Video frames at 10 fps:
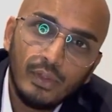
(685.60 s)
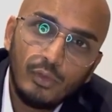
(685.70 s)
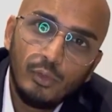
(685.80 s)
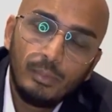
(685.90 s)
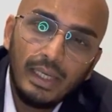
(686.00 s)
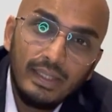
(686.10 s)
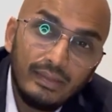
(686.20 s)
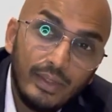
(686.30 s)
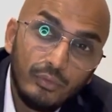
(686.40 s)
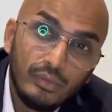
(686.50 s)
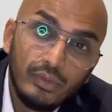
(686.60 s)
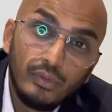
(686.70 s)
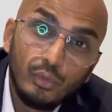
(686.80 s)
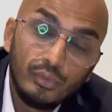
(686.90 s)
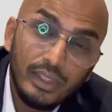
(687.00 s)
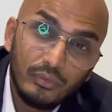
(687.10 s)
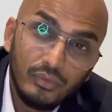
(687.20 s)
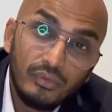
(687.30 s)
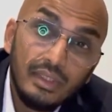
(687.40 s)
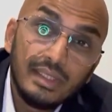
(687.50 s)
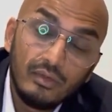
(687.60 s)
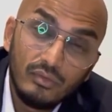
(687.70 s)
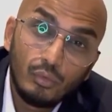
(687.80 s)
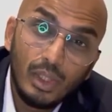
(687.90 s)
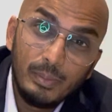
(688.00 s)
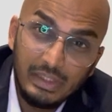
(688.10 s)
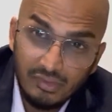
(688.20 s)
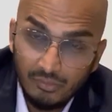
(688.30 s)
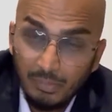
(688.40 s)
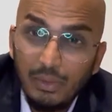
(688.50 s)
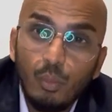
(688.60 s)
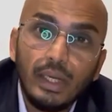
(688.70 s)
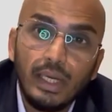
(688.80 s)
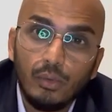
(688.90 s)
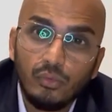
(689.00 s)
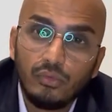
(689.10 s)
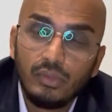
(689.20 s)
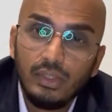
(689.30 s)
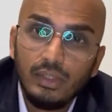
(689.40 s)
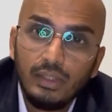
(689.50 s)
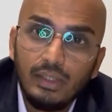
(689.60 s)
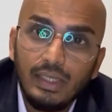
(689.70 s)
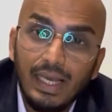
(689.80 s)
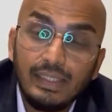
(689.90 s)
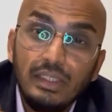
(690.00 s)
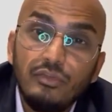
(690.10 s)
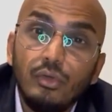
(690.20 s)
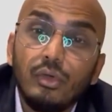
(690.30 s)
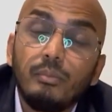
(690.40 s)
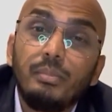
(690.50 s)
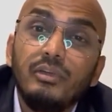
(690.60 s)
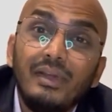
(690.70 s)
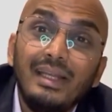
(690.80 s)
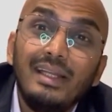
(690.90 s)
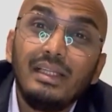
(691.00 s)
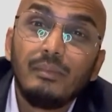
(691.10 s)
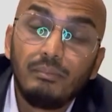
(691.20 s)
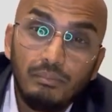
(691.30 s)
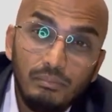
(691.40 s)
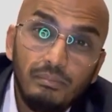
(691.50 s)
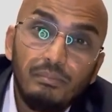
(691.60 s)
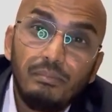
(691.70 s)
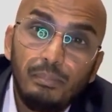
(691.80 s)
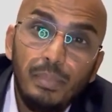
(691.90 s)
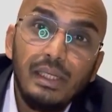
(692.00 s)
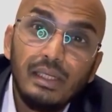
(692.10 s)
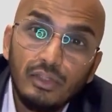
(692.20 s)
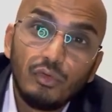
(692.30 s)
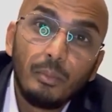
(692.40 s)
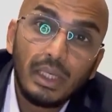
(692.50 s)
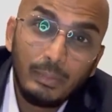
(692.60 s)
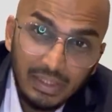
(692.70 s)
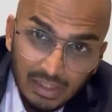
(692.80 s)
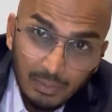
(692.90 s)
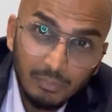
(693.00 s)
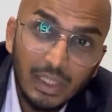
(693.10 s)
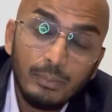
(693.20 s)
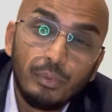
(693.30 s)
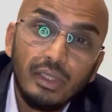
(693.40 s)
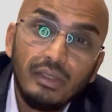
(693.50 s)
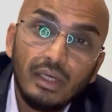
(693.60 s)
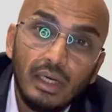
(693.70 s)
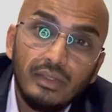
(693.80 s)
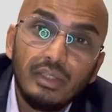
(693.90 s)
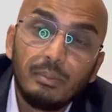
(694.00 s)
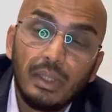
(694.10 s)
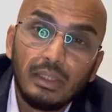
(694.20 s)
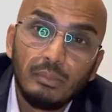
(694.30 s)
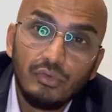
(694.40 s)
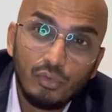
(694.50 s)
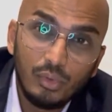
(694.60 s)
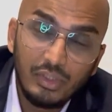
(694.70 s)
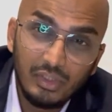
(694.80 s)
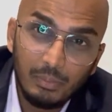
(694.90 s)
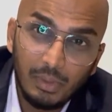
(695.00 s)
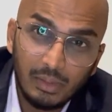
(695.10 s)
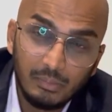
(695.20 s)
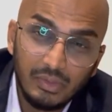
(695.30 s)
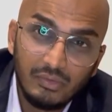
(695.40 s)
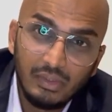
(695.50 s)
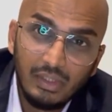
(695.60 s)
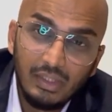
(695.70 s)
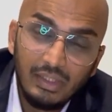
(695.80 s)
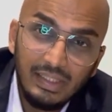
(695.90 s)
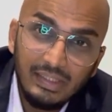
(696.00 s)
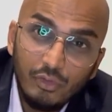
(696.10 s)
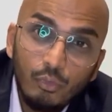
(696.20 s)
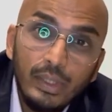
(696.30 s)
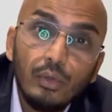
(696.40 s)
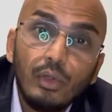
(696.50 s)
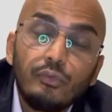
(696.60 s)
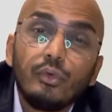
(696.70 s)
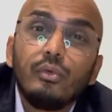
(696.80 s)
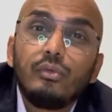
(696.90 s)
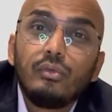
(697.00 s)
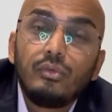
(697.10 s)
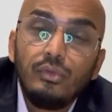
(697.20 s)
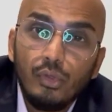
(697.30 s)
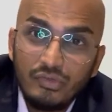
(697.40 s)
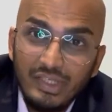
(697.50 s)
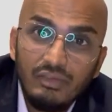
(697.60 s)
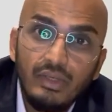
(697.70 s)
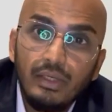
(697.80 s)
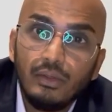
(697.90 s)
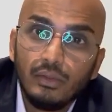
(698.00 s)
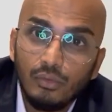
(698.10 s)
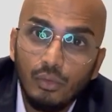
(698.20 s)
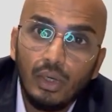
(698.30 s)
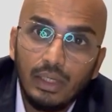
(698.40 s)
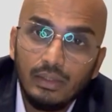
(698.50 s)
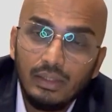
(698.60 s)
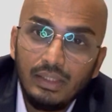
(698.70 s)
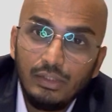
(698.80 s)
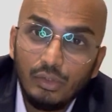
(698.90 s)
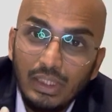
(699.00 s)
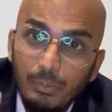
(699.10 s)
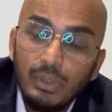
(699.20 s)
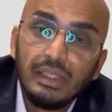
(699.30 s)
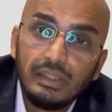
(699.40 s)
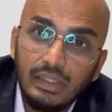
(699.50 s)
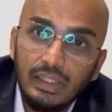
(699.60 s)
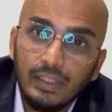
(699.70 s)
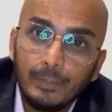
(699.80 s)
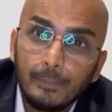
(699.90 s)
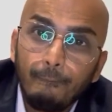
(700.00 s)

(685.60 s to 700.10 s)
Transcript: You buy 1,000, 2,000, 3,000 square meters, build one house. At least you're preventing the builders from coming in and putting 100 apartments, 200 apartments. In this way, also, you're saving Goa. You're keeping it green.